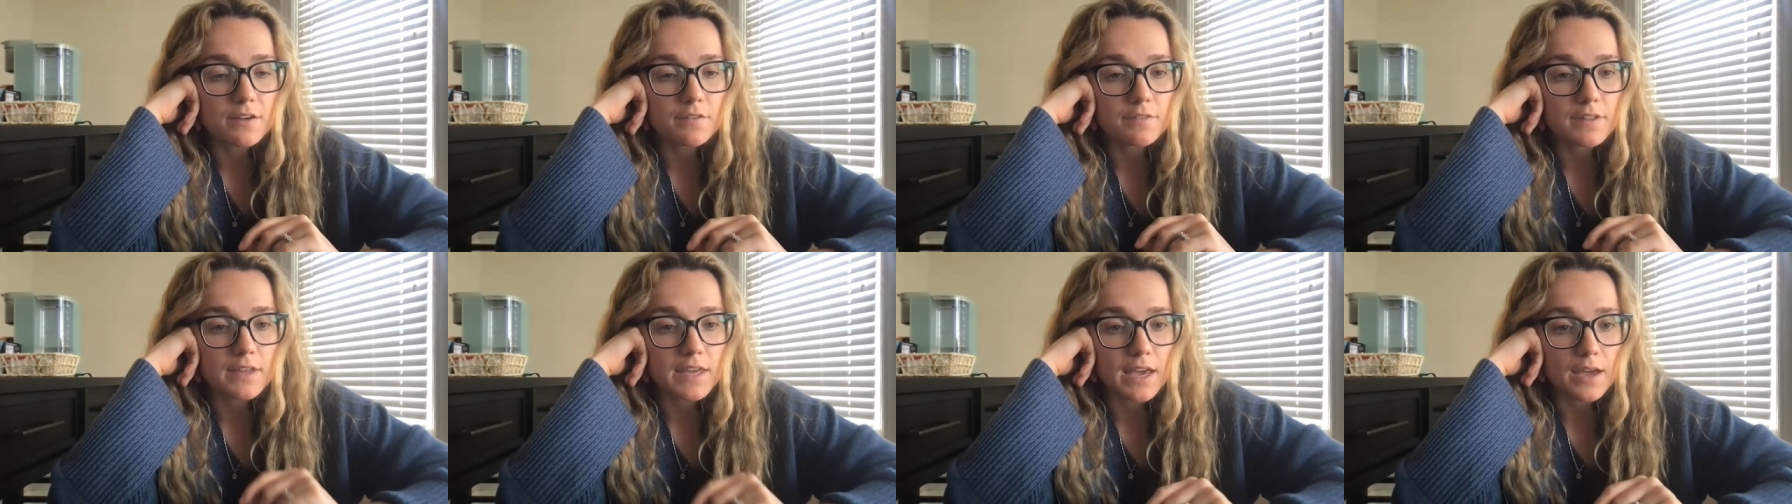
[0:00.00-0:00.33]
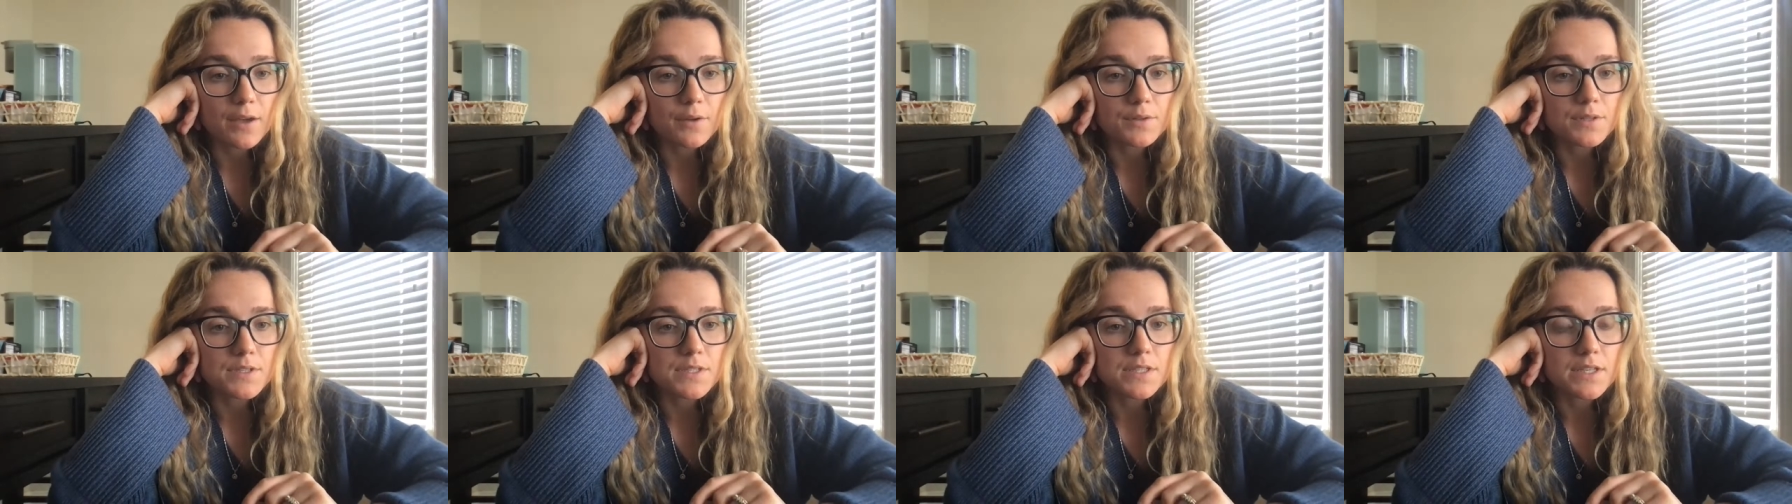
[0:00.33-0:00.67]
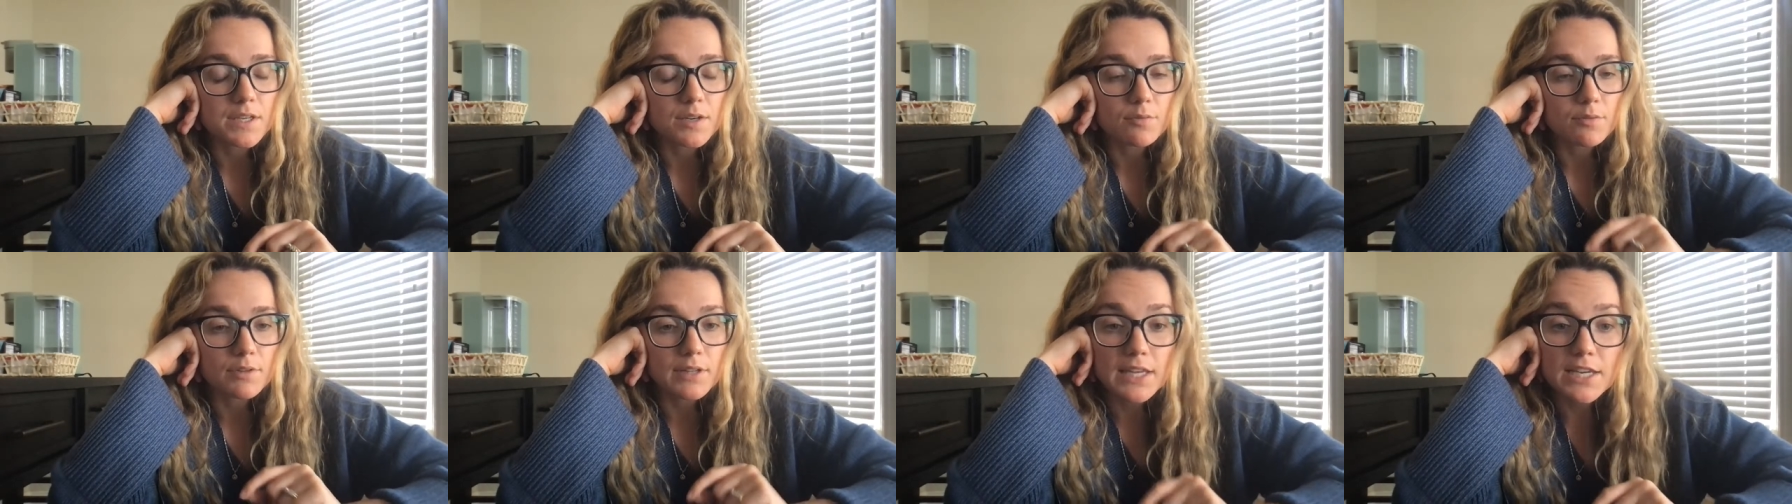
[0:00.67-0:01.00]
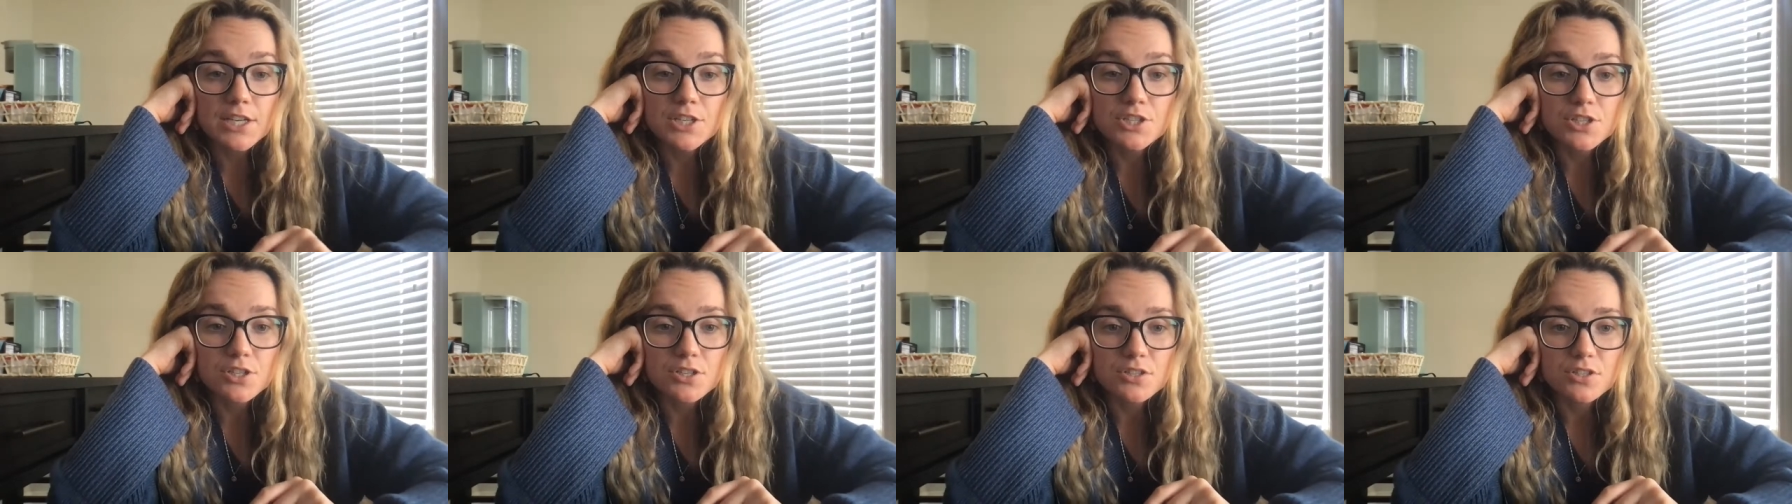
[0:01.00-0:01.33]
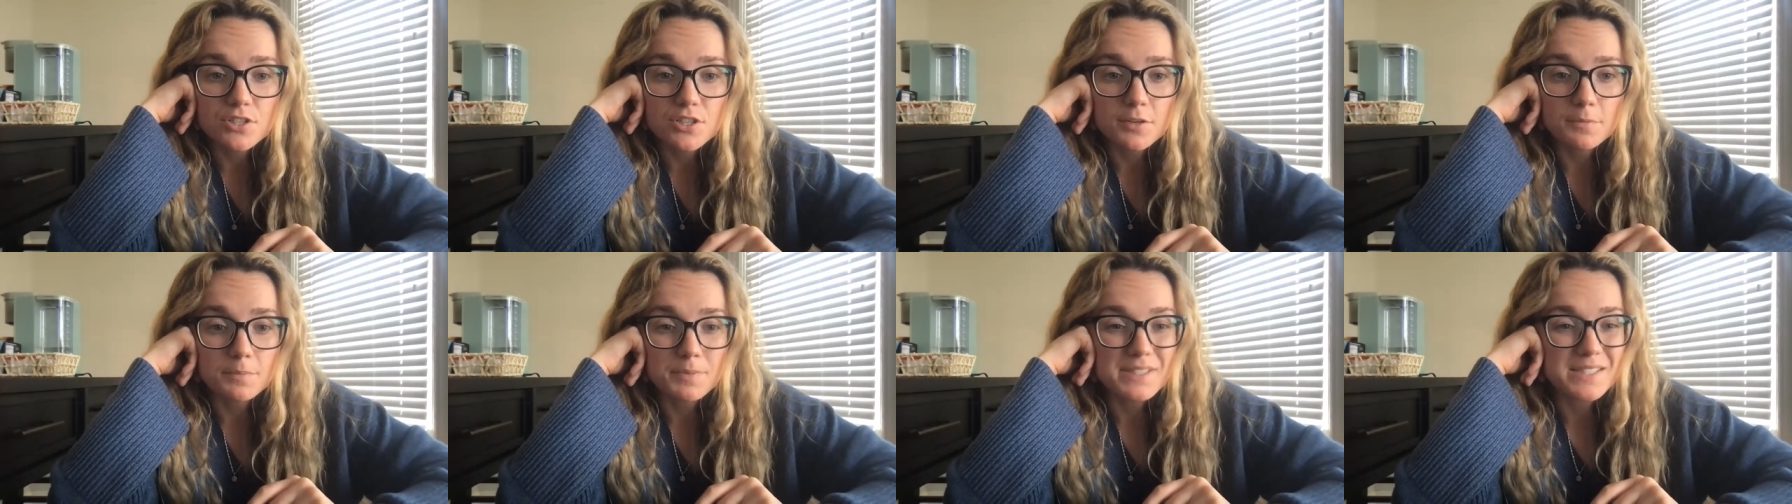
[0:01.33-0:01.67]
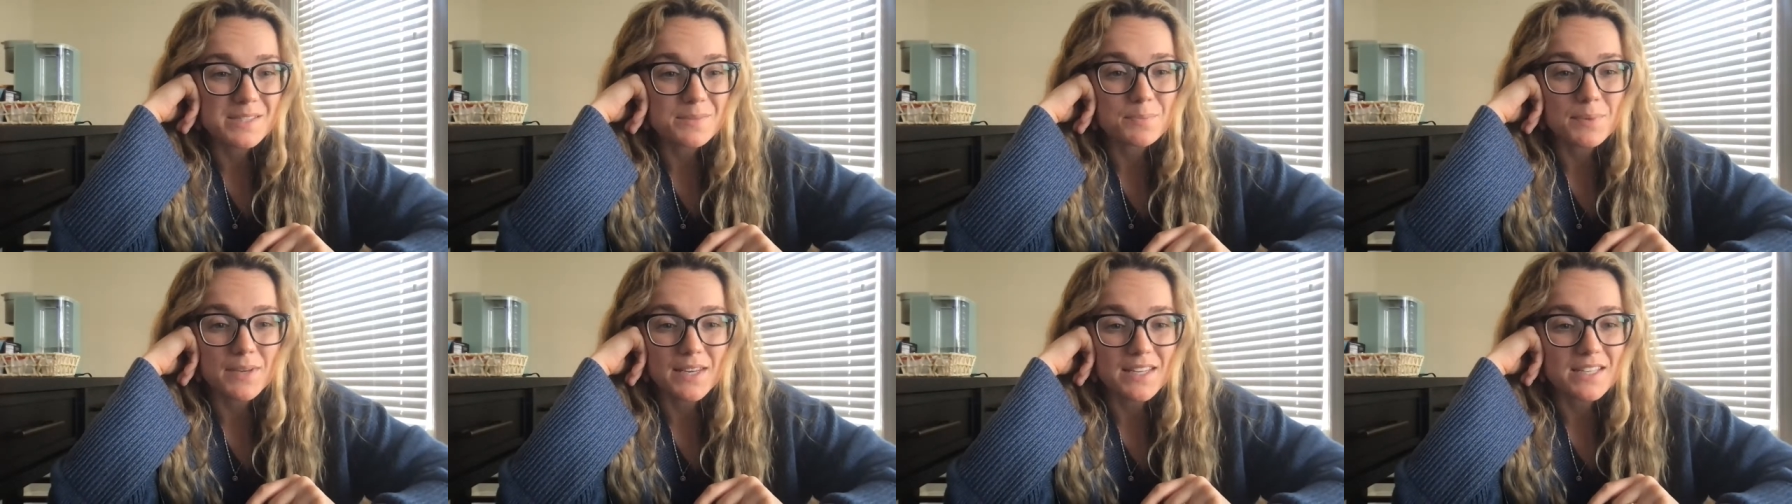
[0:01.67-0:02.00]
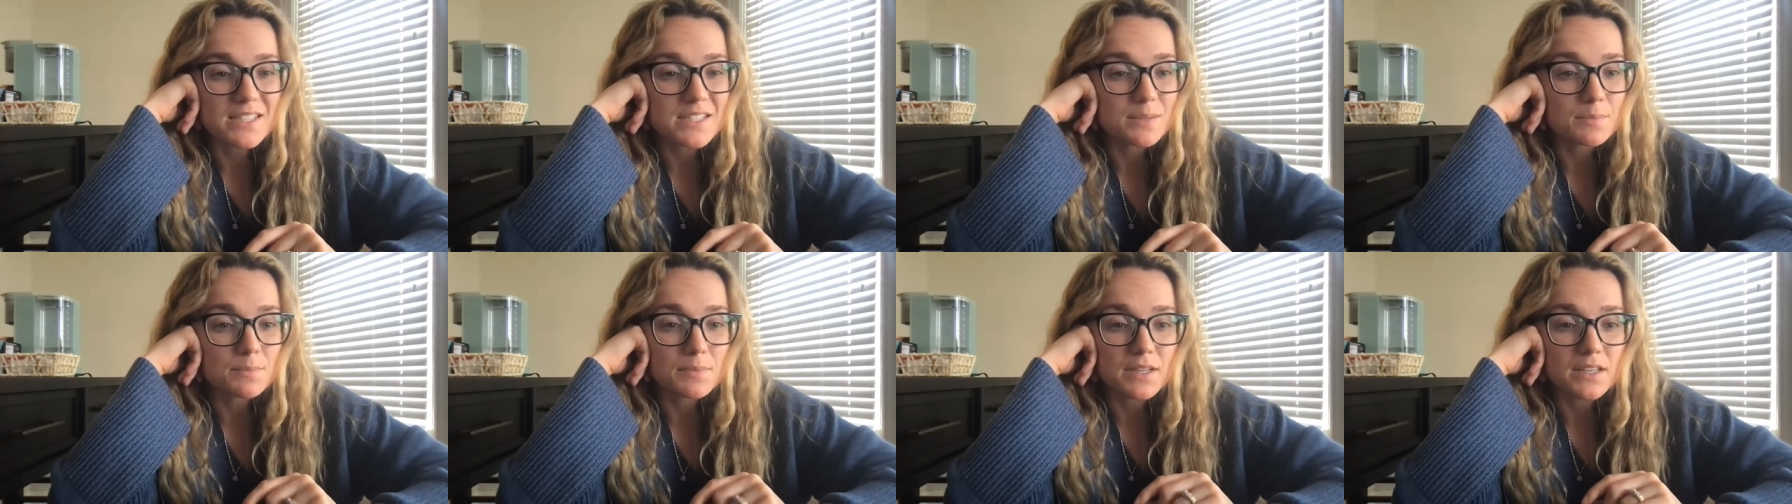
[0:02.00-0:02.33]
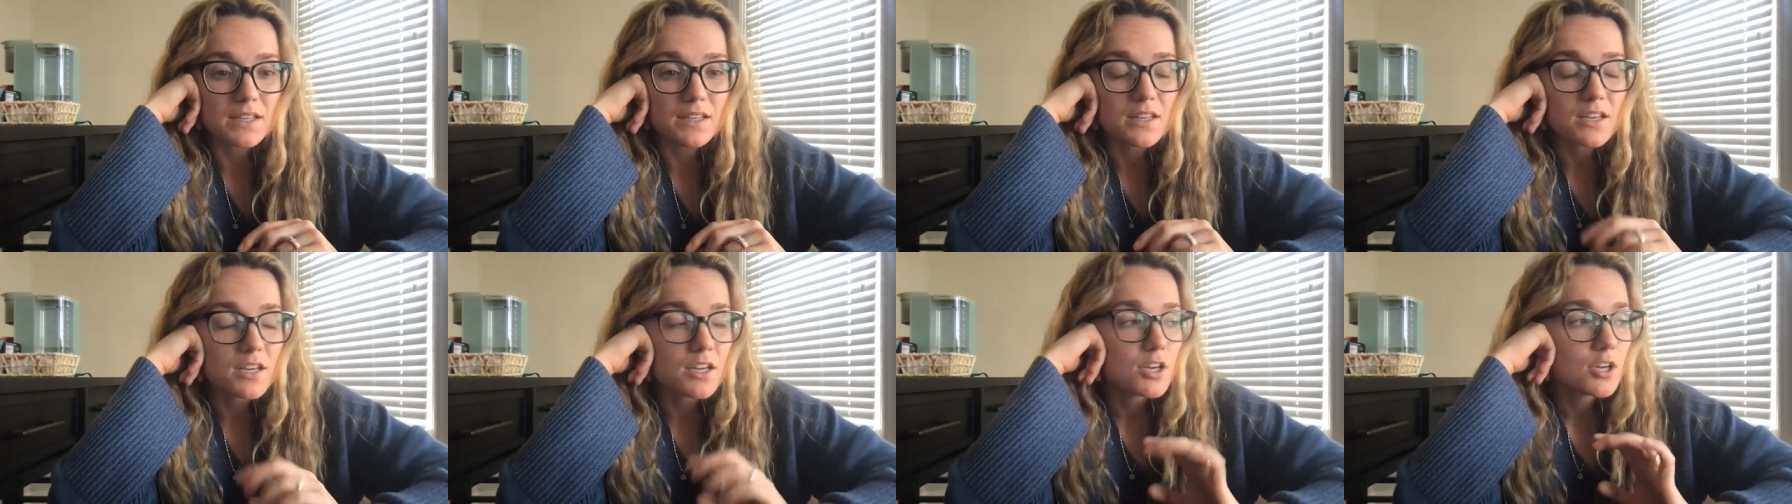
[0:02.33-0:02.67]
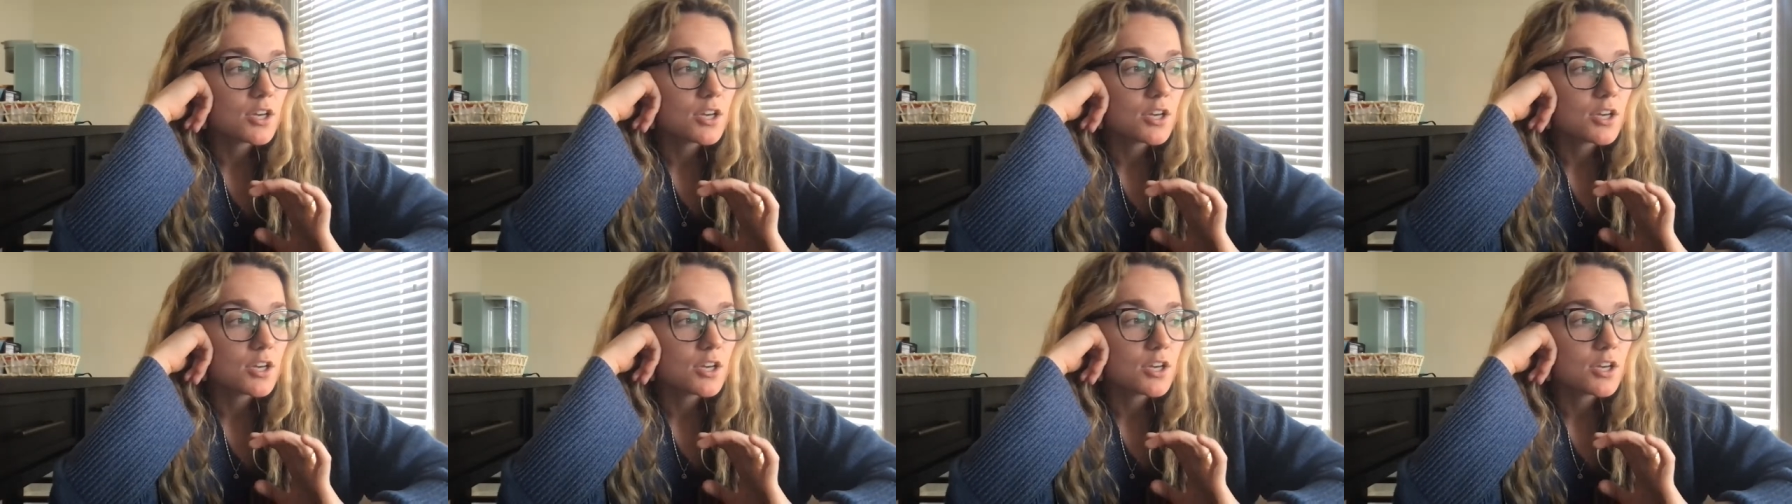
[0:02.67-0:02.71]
of the counseling relationship, is abandonment.